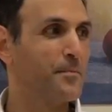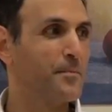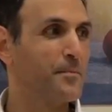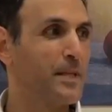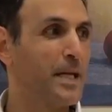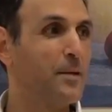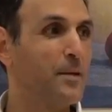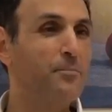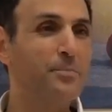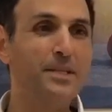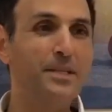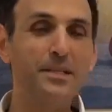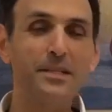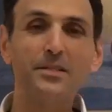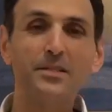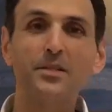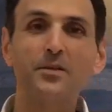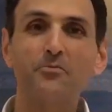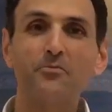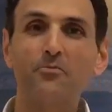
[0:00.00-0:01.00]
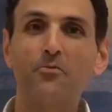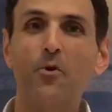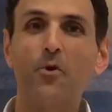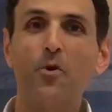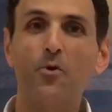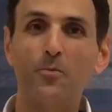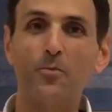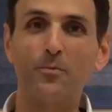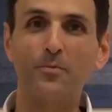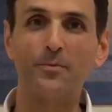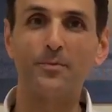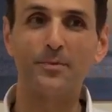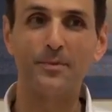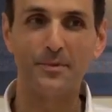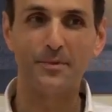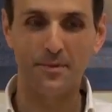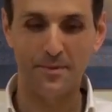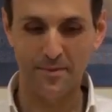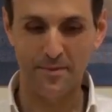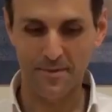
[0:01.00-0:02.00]
emptiness and form
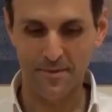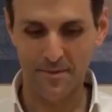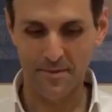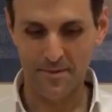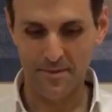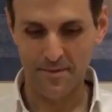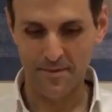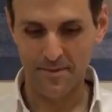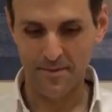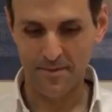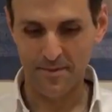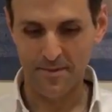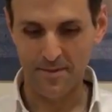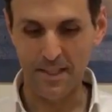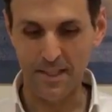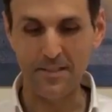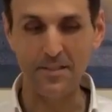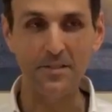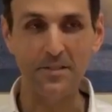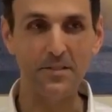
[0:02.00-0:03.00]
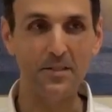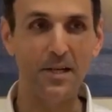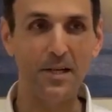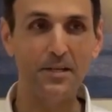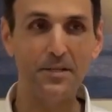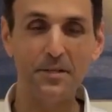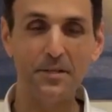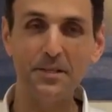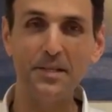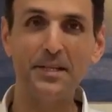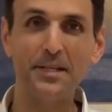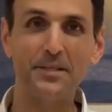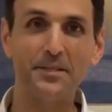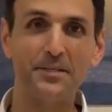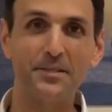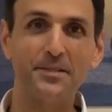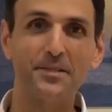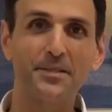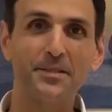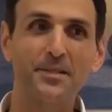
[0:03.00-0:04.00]
a desire?
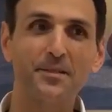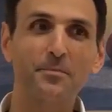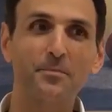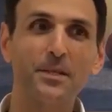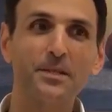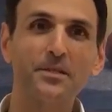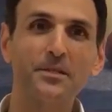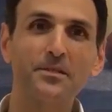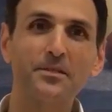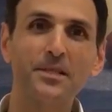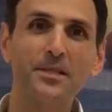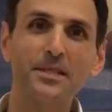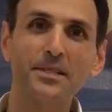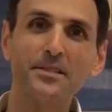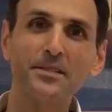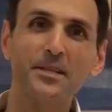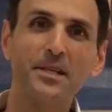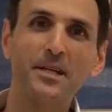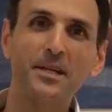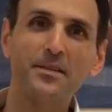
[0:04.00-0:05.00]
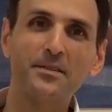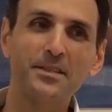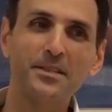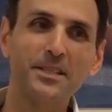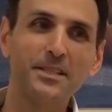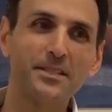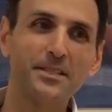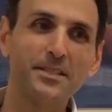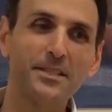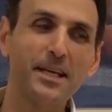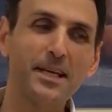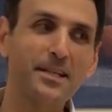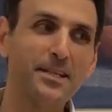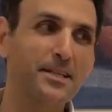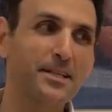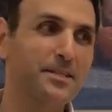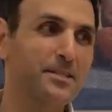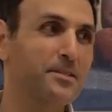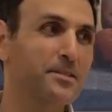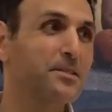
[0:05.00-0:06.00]
Yes. But it is the
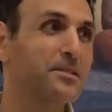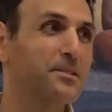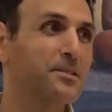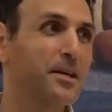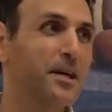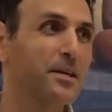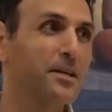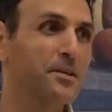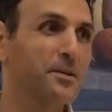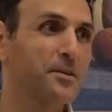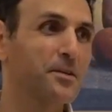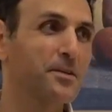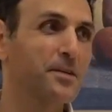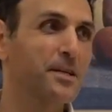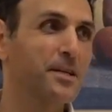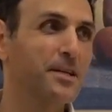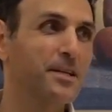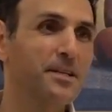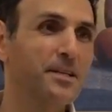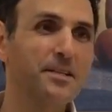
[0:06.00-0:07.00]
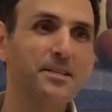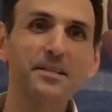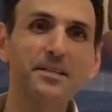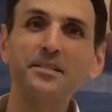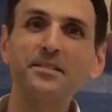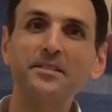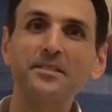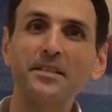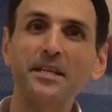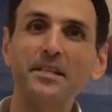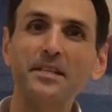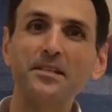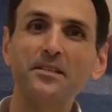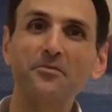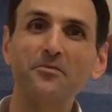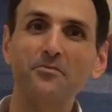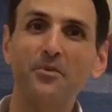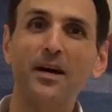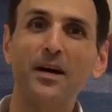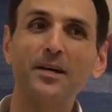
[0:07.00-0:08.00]
subtlest desire. It is a
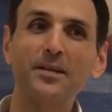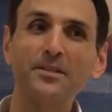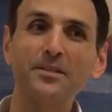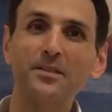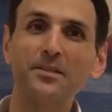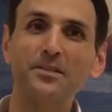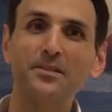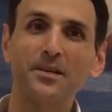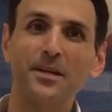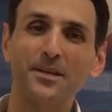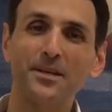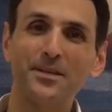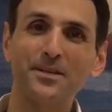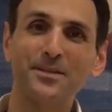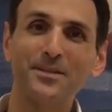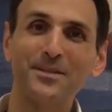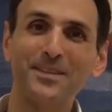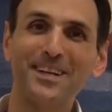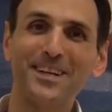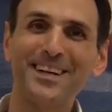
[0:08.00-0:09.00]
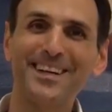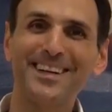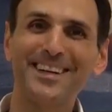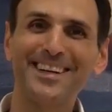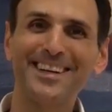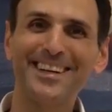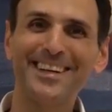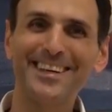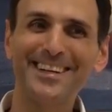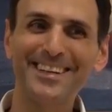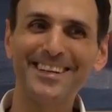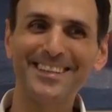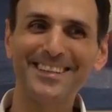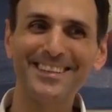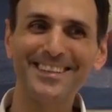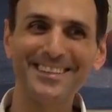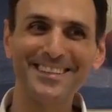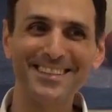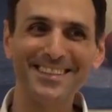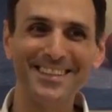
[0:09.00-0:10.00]
divine desire. It
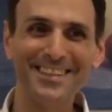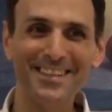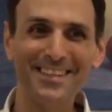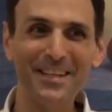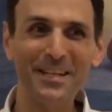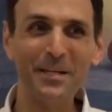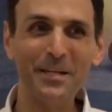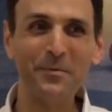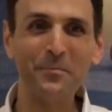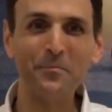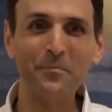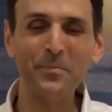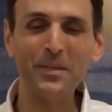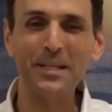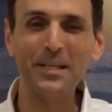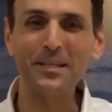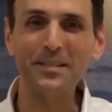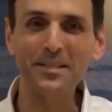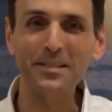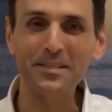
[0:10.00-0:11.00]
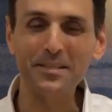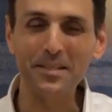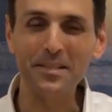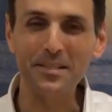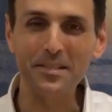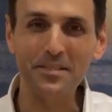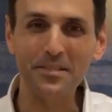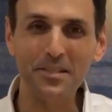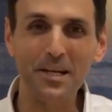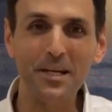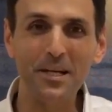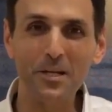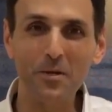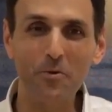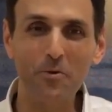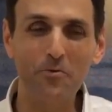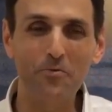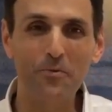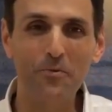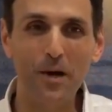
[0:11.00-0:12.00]
is the desire
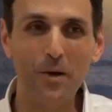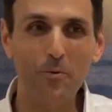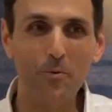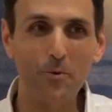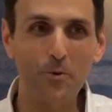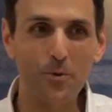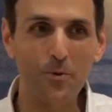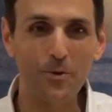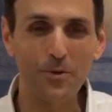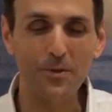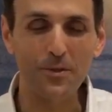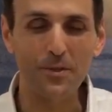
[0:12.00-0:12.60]
of our